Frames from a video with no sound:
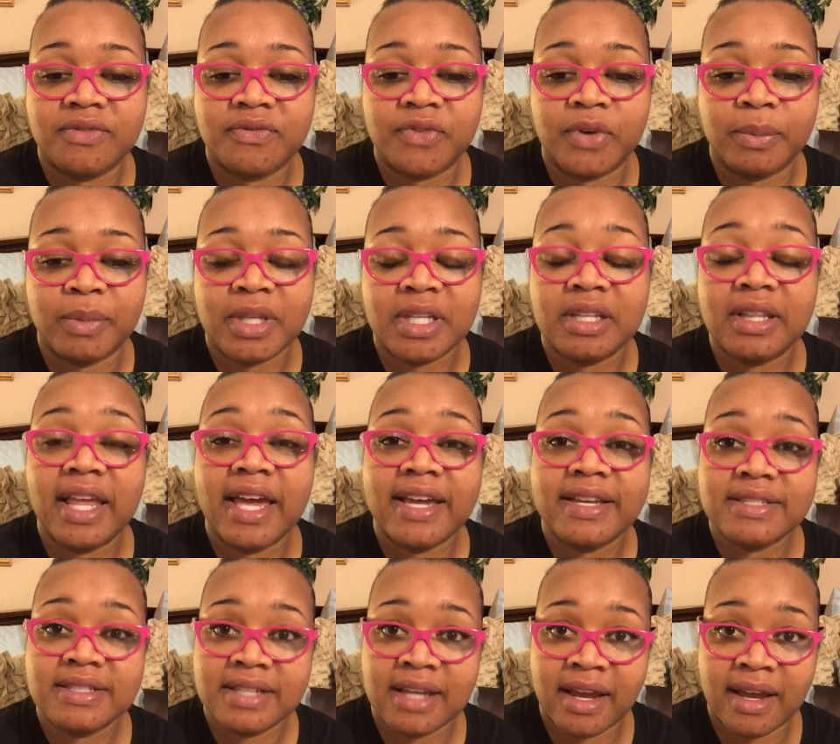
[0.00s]
from the
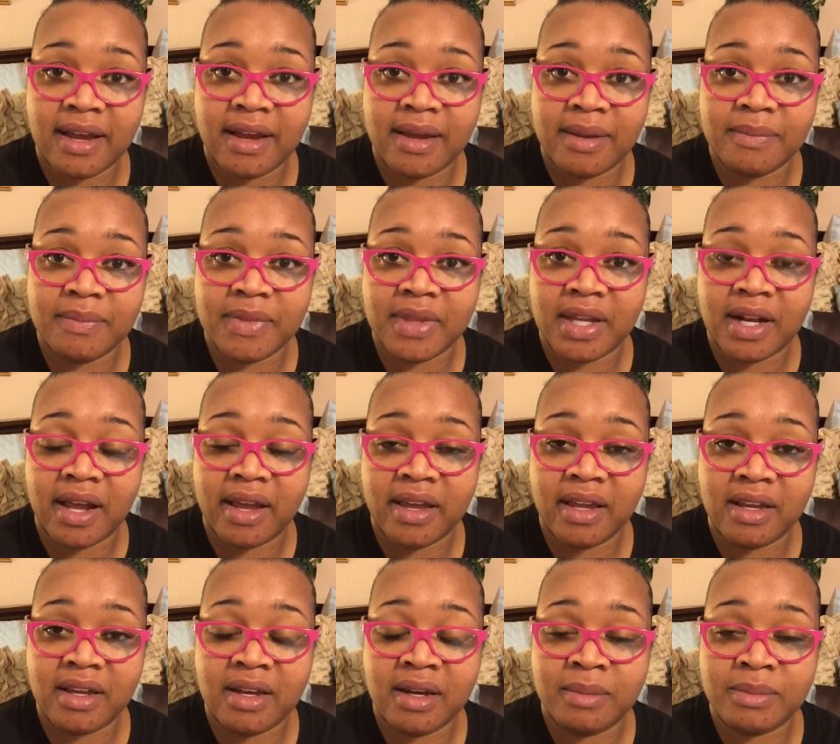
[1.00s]
last time that I
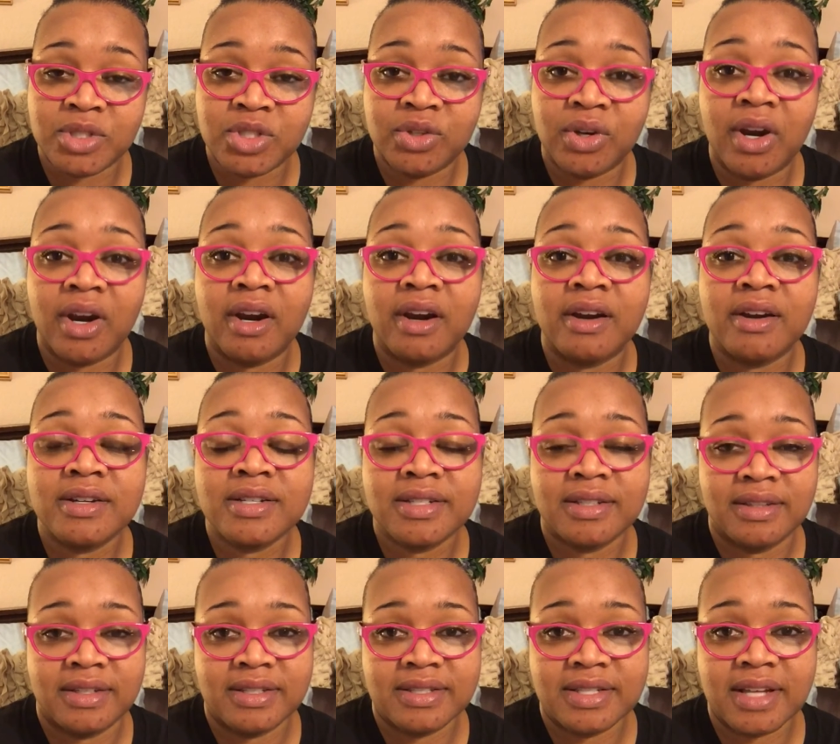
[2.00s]
had come to her to
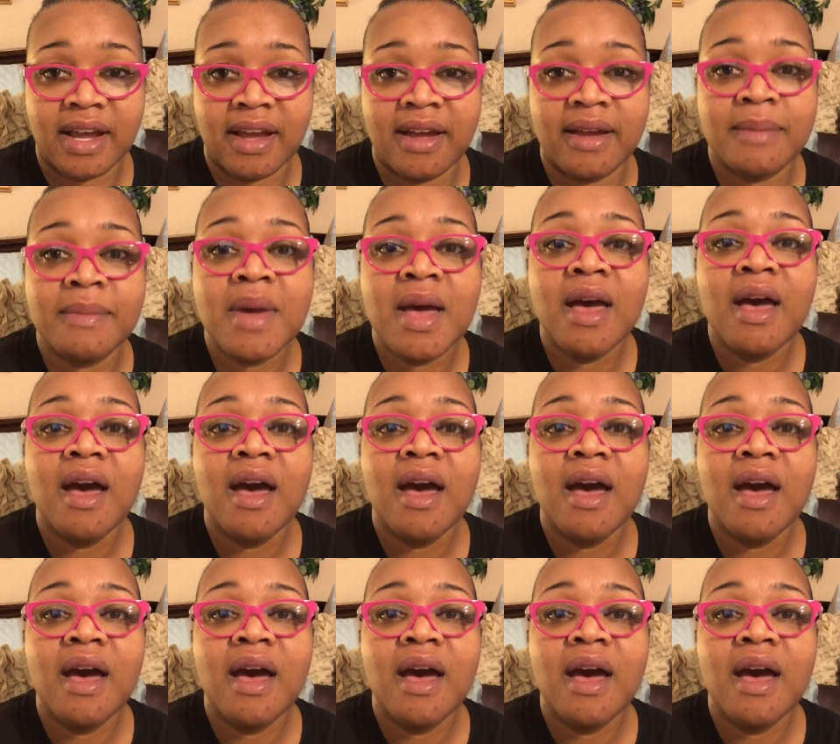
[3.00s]
this time,